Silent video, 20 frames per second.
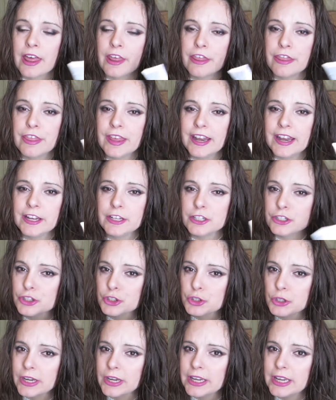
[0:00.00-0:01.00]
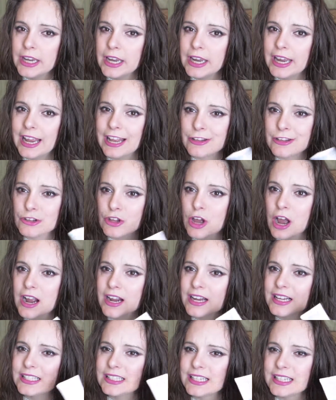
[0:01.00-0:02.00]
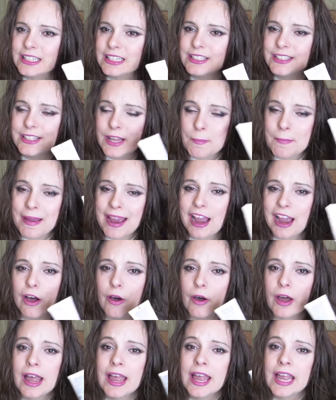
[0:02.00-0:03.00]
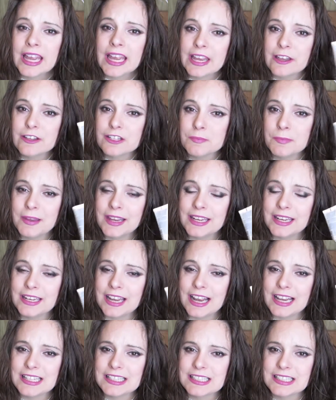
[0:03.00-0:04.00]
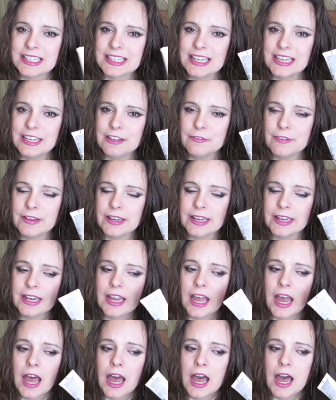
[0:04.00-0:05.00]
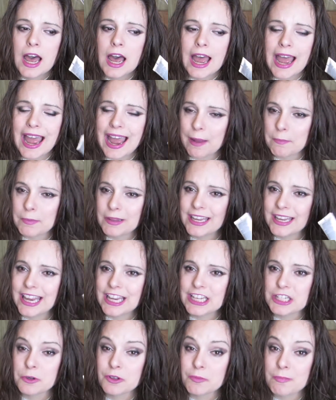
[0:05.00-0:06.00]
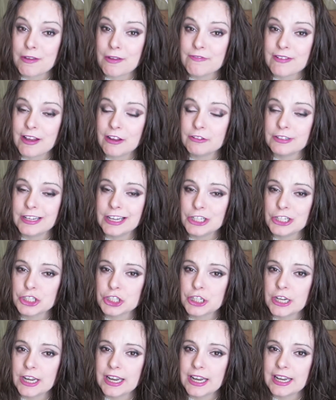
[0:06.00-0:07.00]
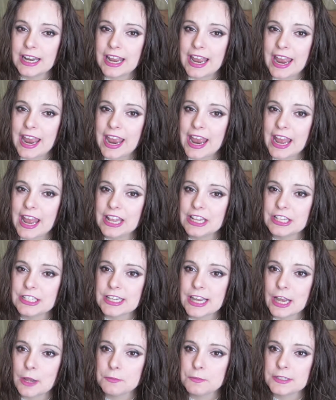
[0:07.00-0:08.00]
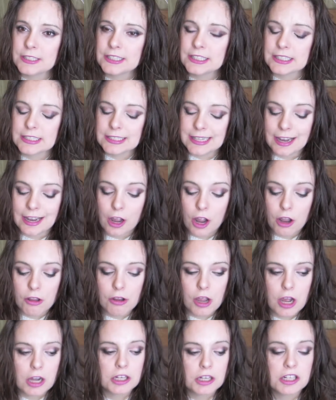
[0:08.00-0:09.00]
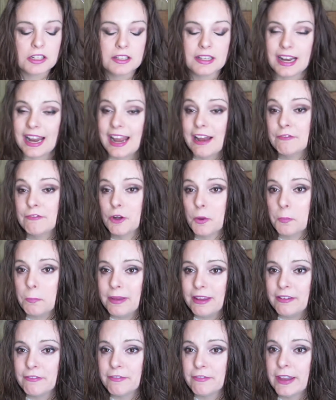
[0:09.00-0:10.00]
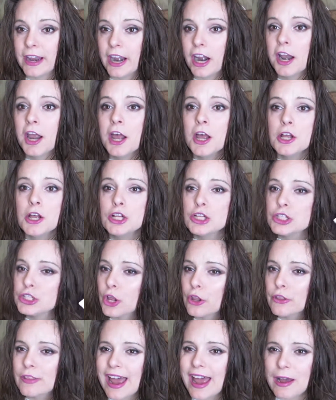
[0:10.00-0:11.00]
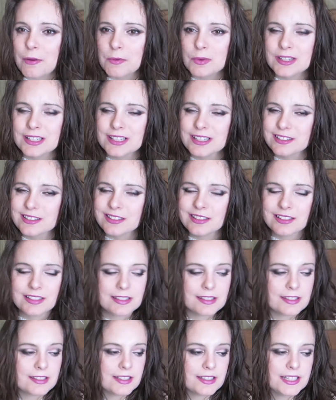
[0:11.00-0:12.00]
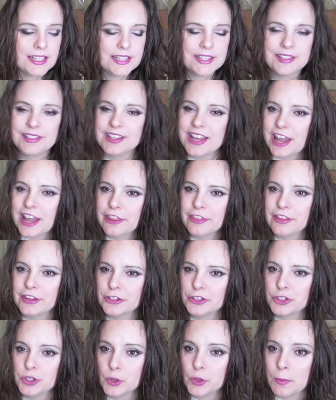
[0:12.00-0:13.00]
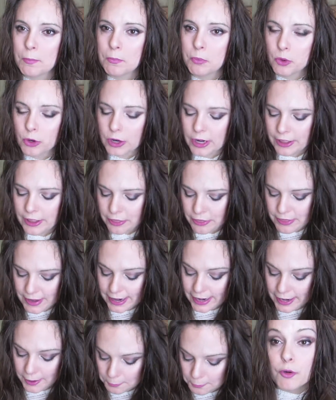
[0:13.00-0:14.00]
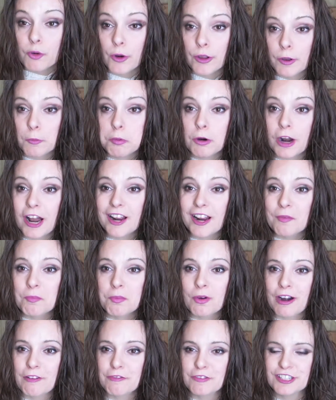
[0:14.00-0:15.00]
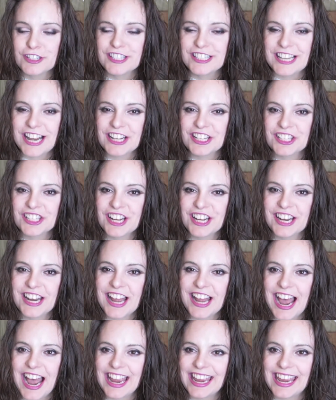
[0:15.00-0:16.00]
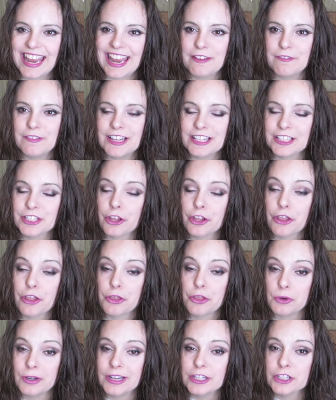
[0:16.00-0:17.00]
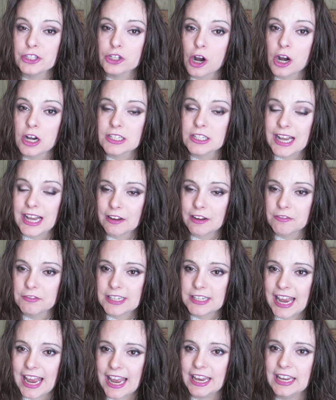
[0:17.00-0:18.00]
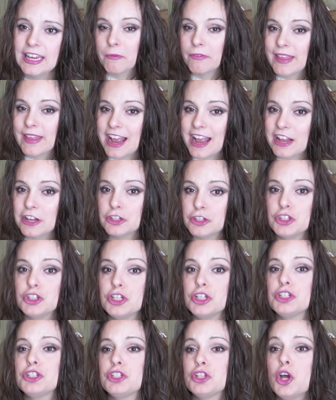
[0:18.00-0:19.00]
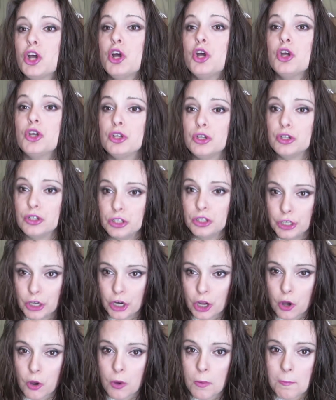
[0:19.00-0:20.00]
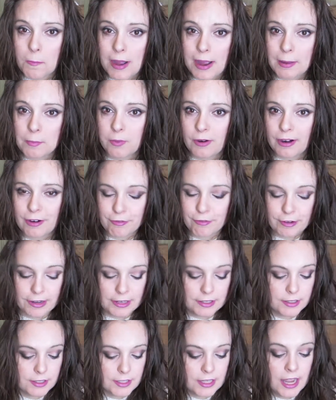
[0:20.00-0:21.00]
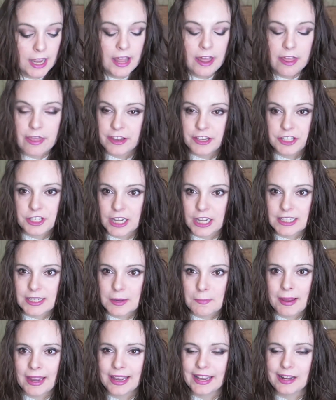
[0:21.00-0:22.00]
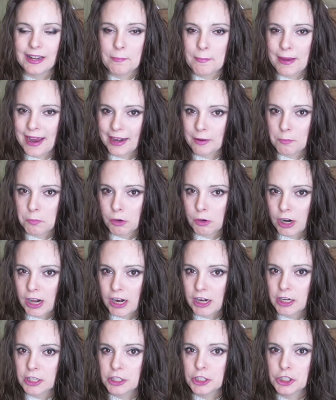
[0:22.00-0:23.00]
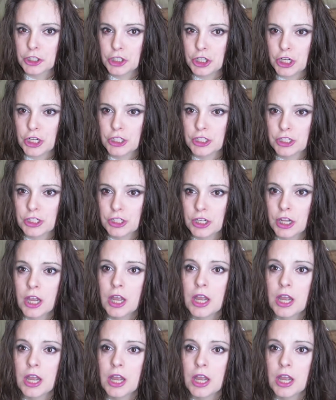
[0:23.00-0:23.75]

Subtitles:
thin and streaky, as long as it somehow gives me a nice even application with my foundation and helps it to stay on longer, then I have no beef there. So that was nothing too important there. For the product preference section, I gave this 3 stars out of 10. That is just, you know, my preference. This doesn't make it a bad product, just